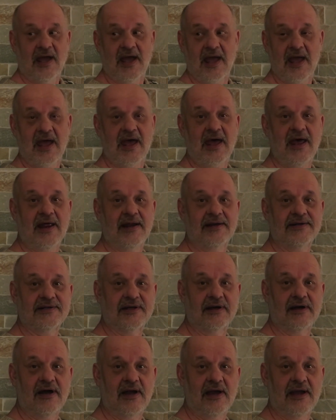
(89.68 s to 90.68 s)

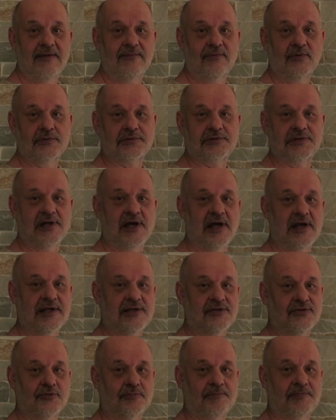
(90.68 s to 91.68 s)
and I would
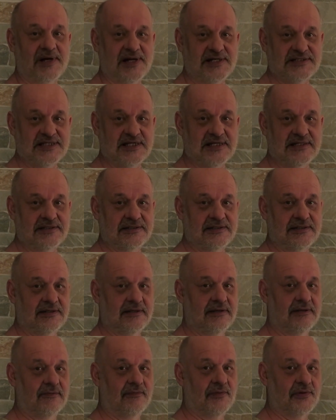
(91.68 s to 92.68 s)
like to present
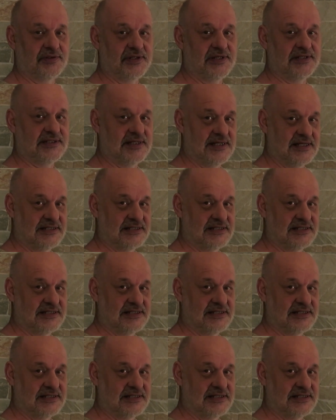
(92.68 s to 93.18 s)
what it